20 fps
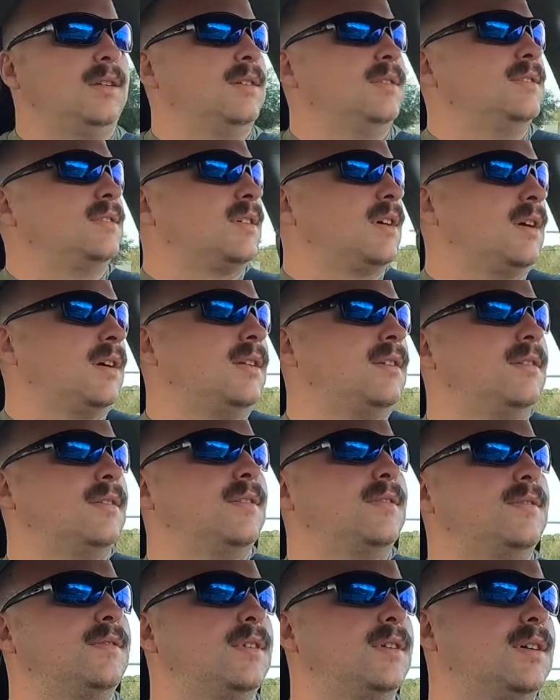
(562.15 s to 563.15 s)
he's kind
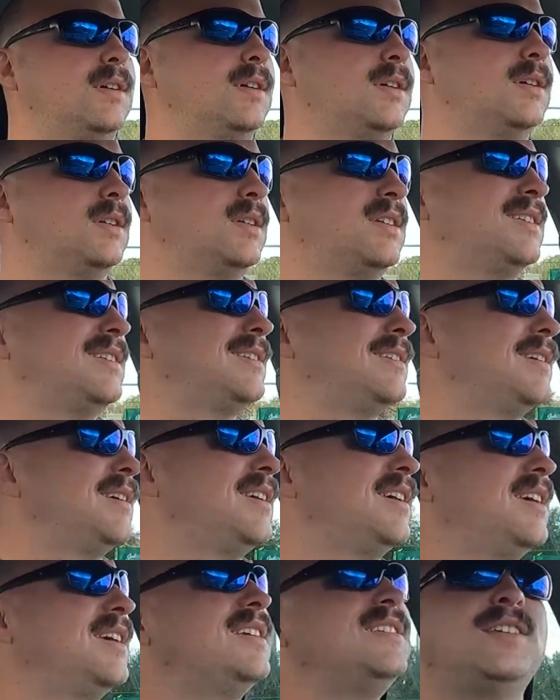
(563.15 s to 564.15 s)

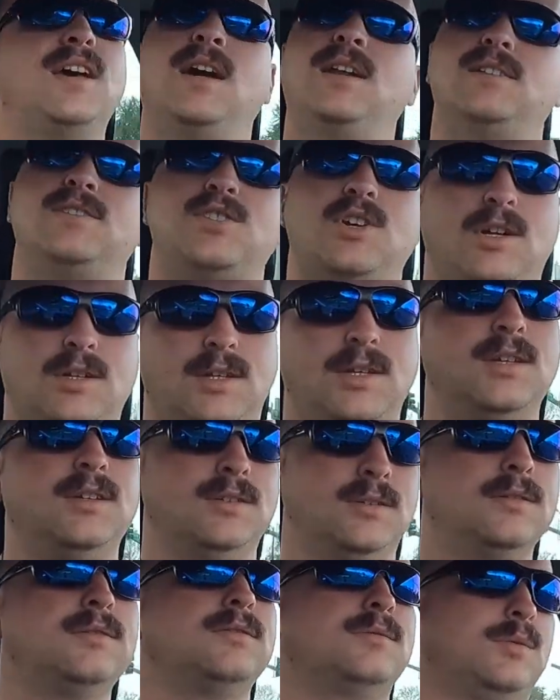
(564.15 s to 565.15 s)
of chunky.
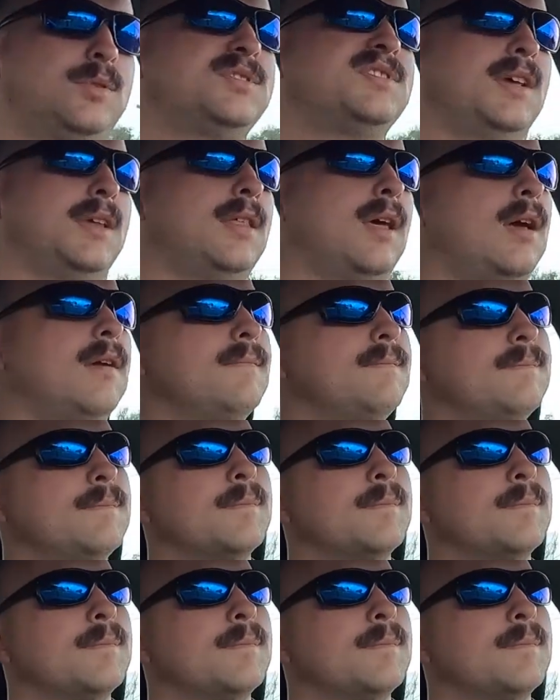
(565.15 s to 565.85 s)
We'll say that.